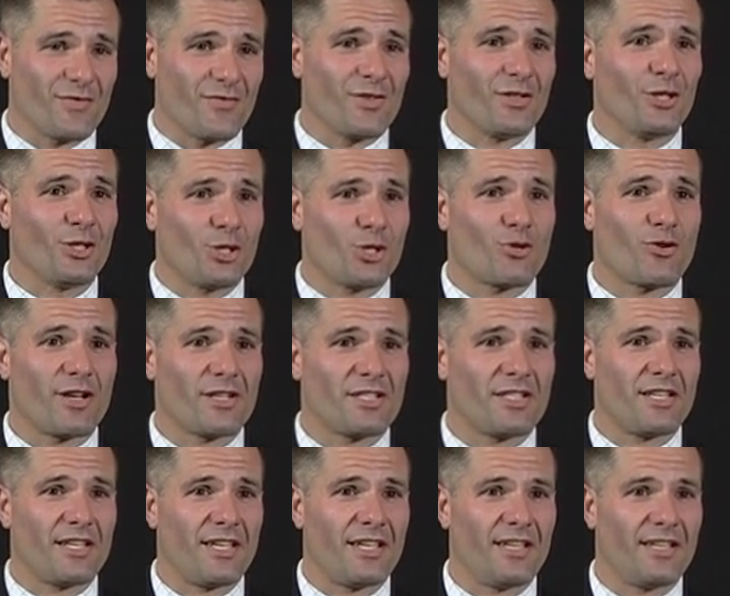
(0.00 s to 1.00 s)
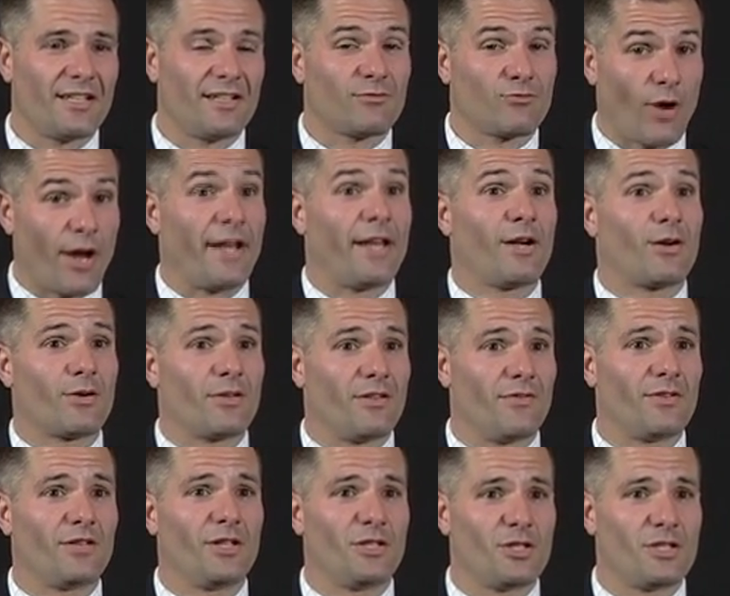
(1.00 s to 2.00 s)
a village trustee right here in the
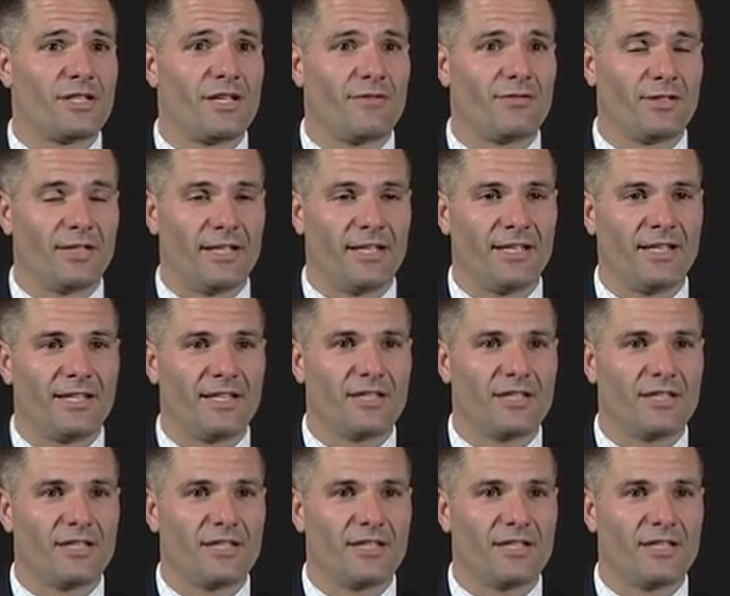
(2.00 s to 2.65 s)
village of Tivoli.